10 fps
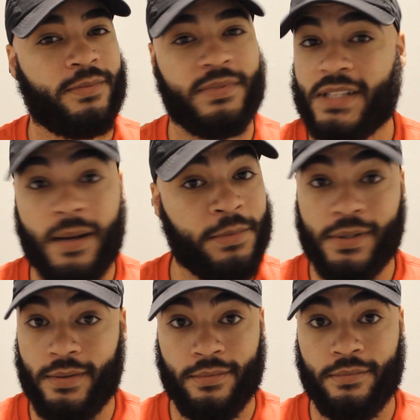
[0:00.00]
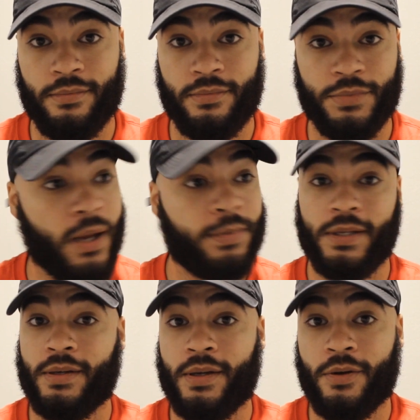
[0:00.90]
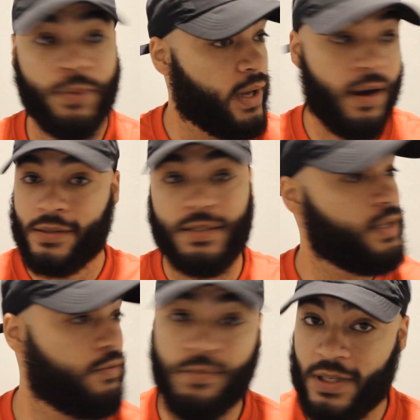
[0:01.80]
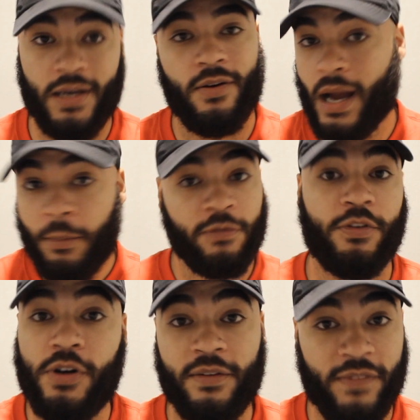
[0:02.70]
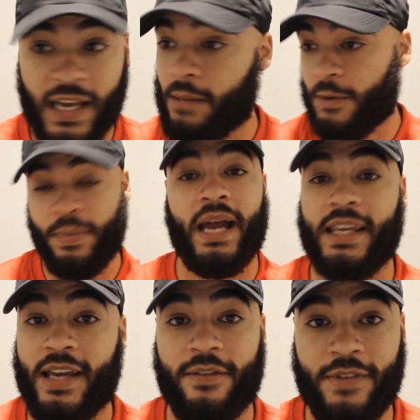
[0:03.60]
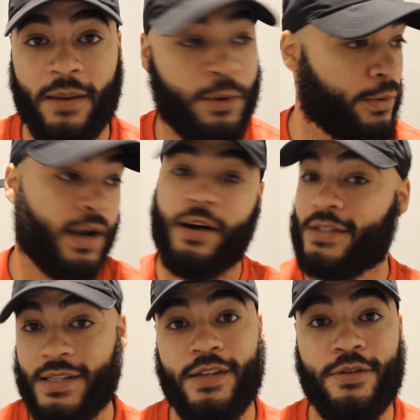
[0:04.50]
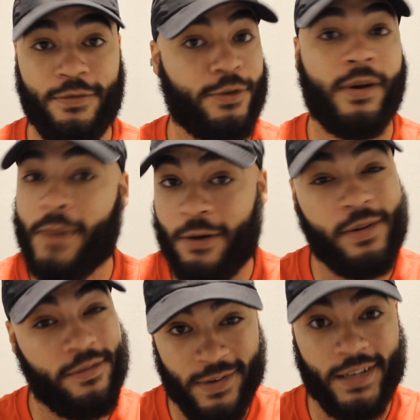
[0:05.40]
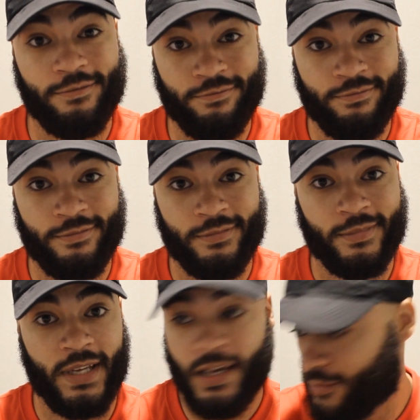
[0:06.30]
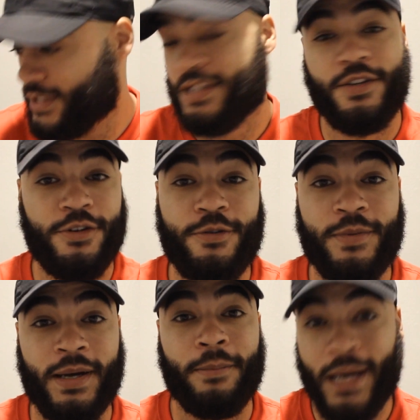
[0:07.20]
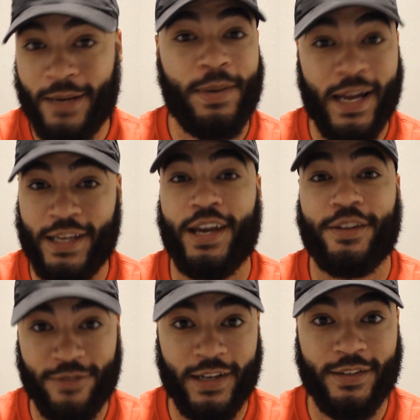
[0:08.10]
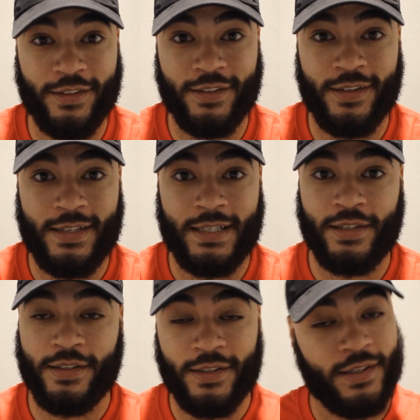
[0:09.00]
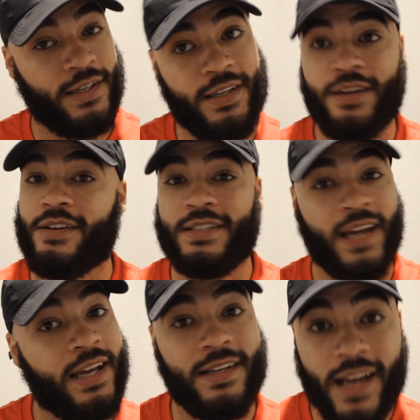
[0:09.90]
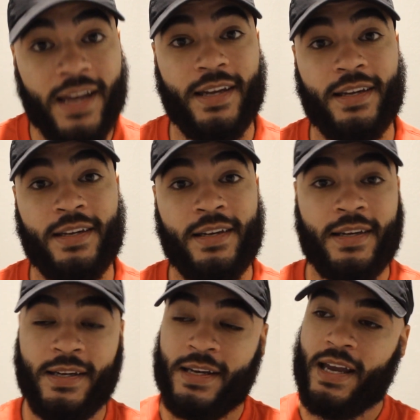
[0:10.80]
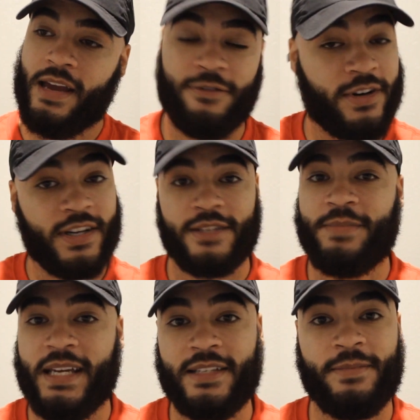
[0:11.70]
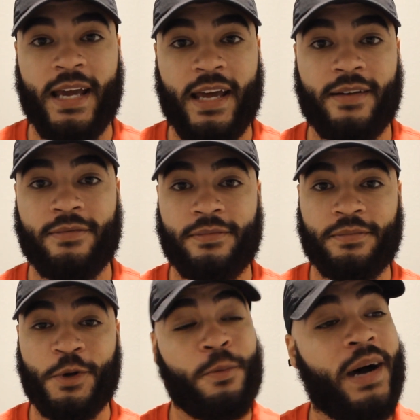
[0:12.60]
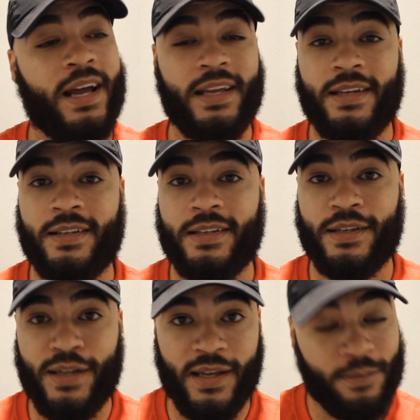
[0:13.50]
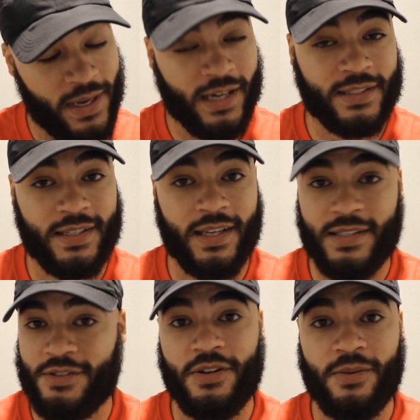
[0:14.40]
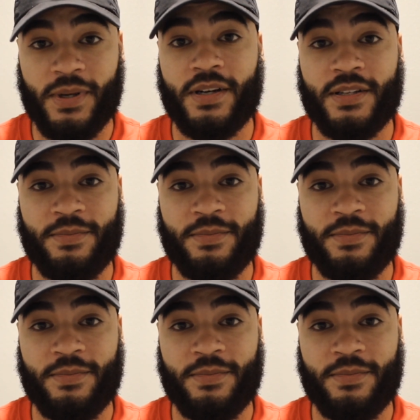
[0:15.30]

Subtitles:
something. We all see, I'm a Floyd fan, I'm a Pacquiao fan, but we all see who Floyd Mayweather fighting. And we see who Manny Pacquiao's fighting. It's night and day. And for Errol Spence, man, nobody in boxing is doing what Errol